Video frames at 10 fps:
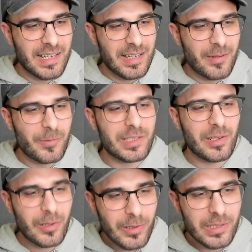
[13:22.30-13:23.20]
with
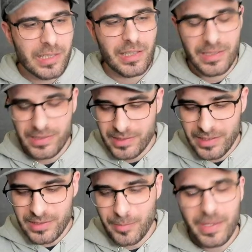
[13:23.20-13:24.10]
AutoCAD and
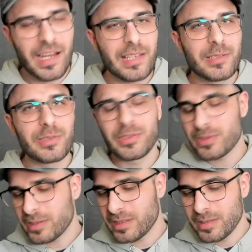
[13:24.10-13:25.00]
SketchUp. Yeah, I used to
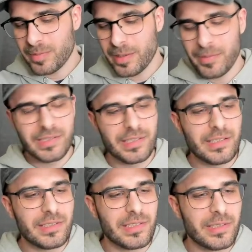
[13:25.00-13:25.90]
study a little bit of machine
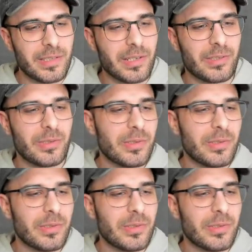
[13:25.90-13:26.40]
engineering too.